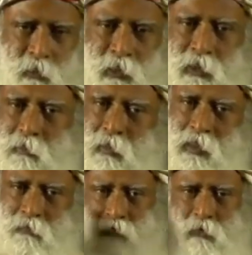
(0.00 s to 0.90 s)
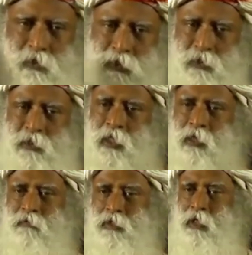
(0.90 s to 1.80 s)
with the many forces
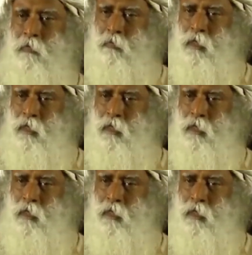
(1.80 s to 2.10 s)
which are